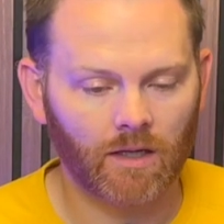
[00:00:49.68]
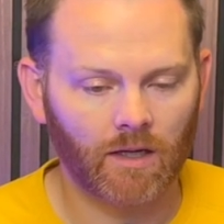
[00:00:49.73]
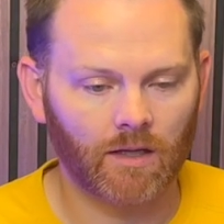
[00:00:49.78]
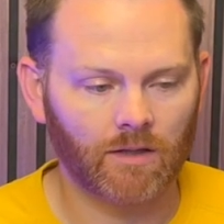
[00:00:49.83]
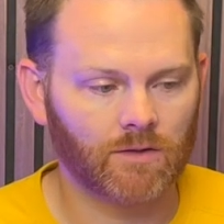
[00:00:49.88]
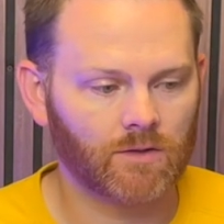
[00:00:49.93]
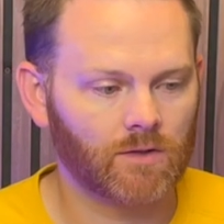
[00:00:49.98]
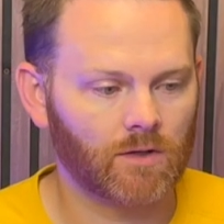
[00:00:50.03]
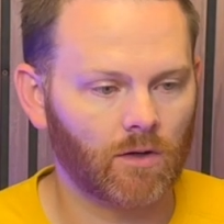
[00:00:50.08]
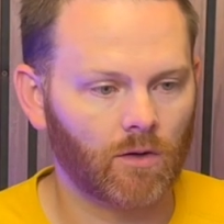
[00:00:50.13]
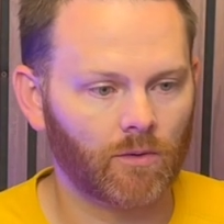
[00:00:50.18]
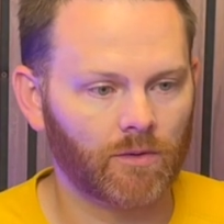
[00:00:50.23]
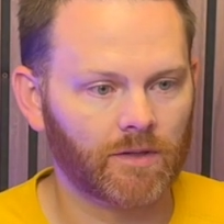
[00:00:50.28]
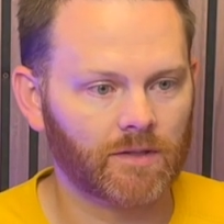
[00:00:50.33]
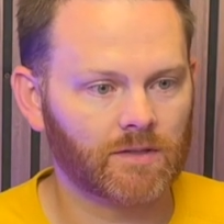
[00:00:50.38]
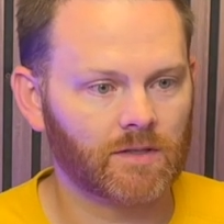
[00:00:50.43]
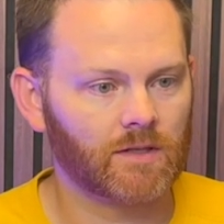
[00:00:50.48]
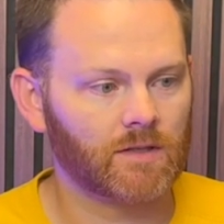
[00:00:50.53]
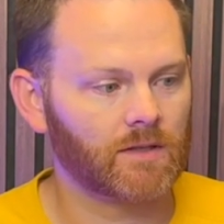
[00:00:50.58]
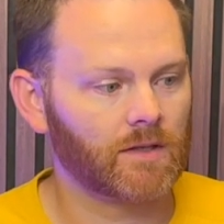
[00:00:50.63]
And so
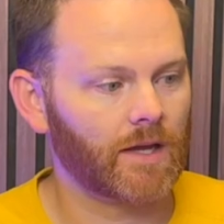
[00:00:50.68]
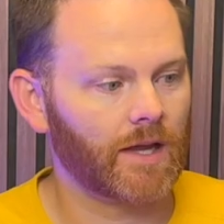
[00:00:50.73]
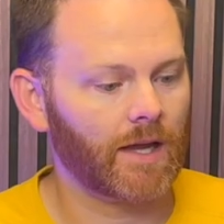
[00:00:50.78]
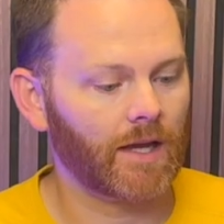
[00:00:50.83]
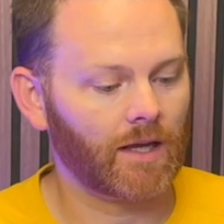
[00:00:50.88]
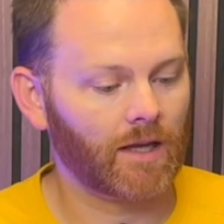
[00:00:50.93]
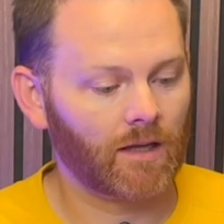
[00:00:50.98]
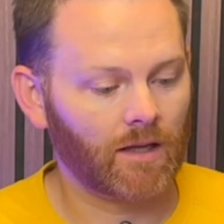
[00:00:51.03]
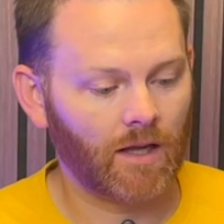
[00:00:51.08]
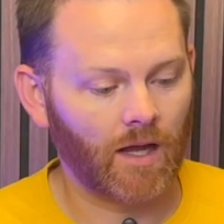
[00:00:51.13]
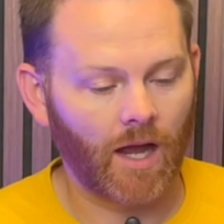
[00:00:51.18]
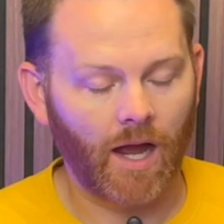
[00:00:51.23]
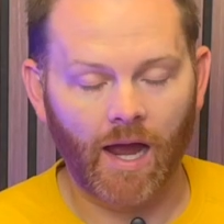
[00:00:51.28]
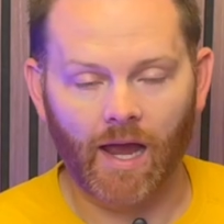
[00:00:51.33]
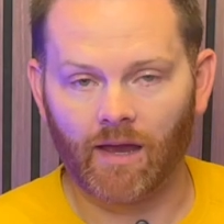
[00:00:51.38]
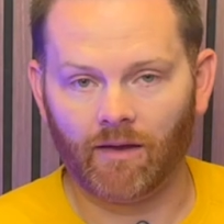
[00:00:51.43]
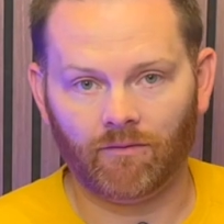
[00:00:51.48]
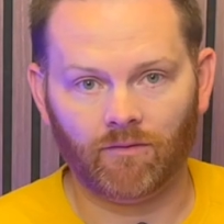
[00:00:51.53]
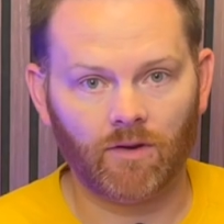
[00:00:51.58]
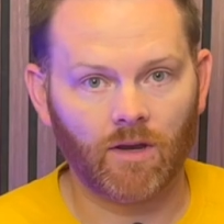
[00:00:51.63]
this is like, I
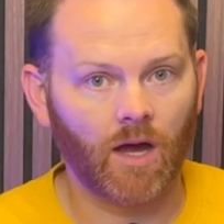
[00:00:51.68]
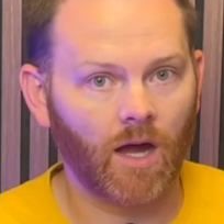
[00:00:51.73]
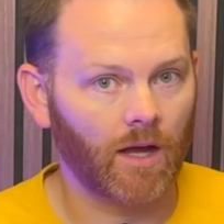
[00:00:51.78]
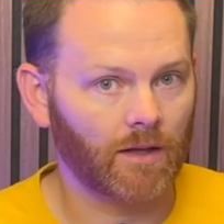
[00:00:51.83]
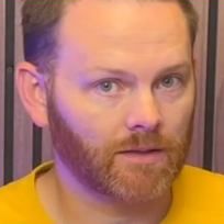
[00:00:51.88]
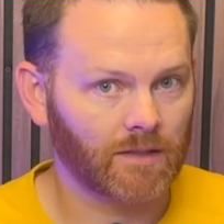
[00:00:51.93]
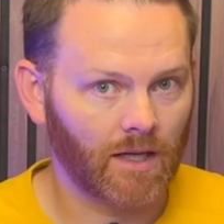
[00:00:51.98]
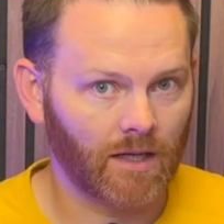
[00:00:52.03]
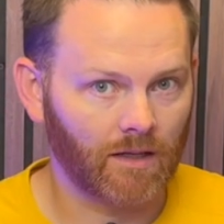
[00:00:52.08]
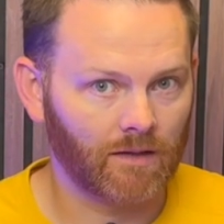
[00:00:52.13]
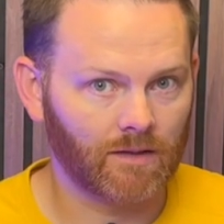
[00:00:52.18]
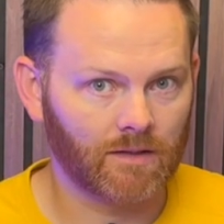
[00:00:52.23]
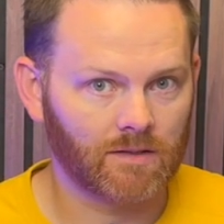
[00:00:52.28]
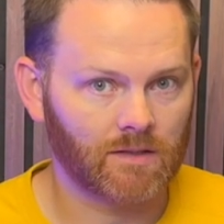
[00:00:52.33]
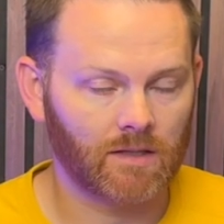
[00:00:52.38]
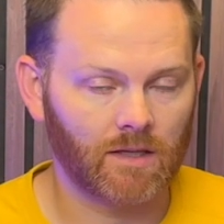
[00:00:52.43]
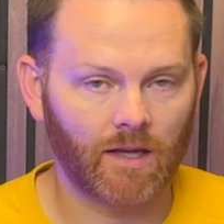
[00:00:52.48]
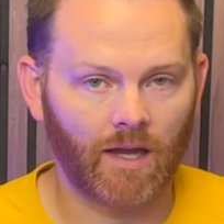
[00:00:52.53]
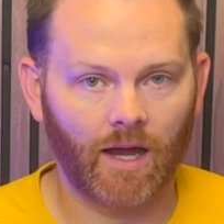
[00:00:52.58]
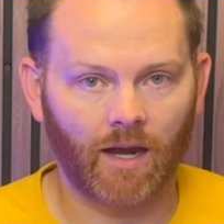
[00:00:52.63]
have not taken this
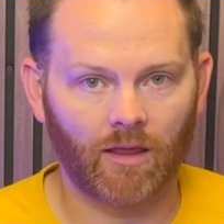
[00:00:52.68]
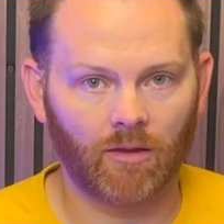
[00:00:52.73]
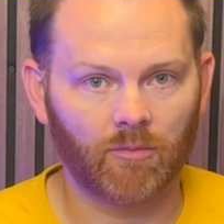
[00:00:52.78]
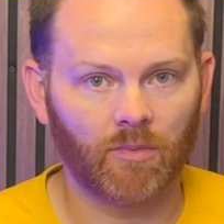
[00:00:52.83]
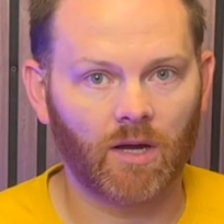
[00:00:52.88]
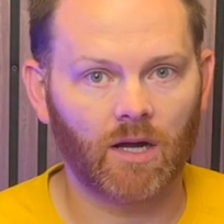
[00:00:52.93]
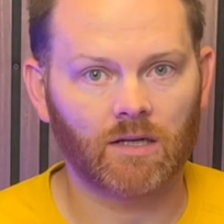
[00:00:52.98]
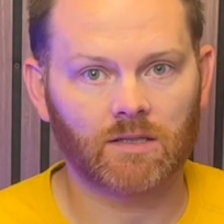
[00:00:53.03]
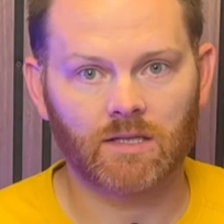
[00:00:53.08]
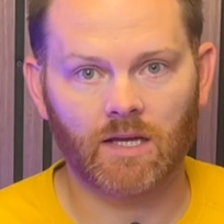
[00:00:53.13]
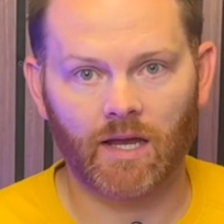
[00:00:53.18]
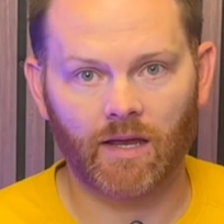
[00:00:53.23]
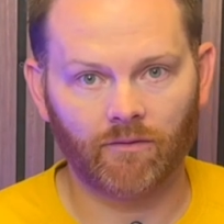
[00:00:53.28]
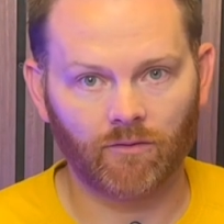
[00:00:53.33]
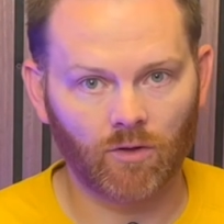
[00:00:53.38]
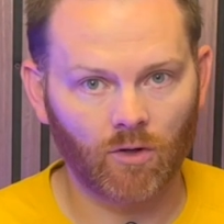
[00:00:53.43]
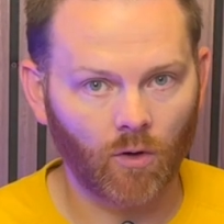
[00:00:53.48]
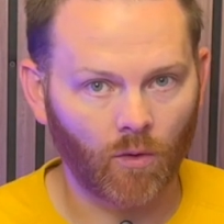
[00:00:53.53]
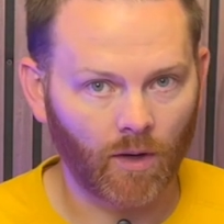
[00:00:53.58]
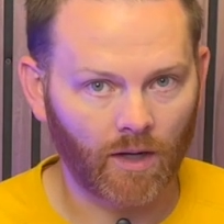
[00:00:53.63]
thing out of the box. I have
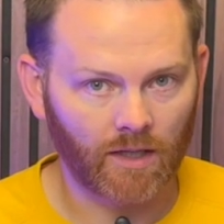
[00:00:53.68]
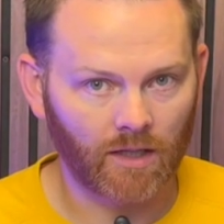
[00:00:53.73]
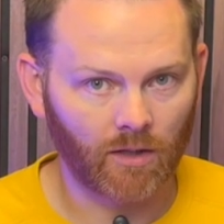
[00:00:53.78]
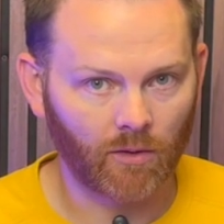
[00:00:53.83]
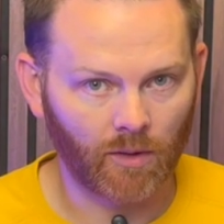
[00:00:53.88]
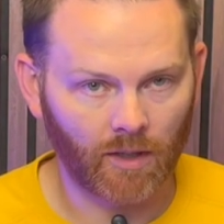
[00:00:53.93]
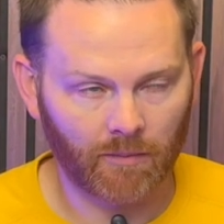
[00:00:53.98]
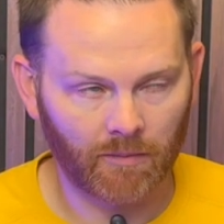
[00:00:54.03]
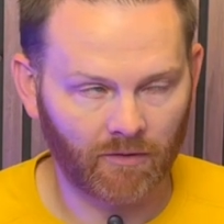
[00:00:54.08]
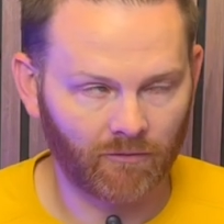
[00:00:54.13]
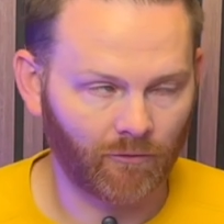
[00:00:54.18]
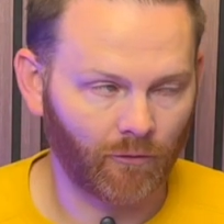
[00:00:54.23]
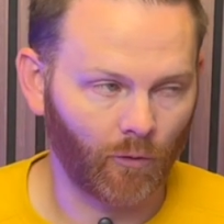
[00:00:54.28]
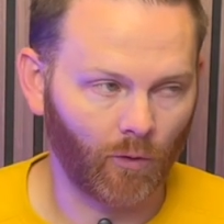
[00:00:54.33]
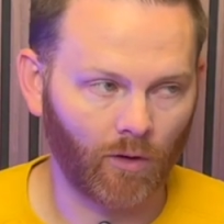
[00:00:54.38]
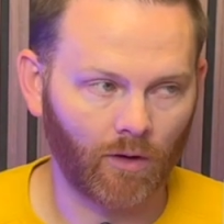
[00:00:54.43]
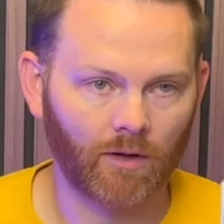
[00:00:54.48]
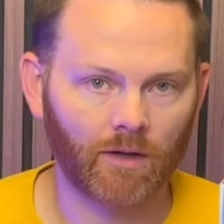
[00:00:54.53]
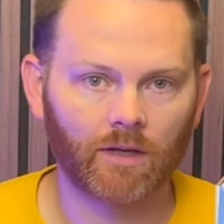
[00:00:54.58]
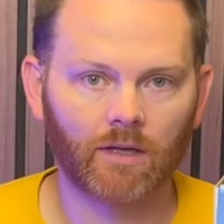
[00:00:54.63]
no idea what I'm in
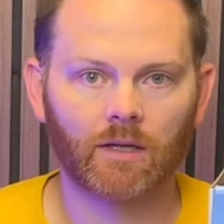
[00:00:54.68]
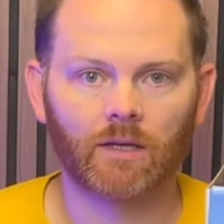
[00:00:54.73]
for.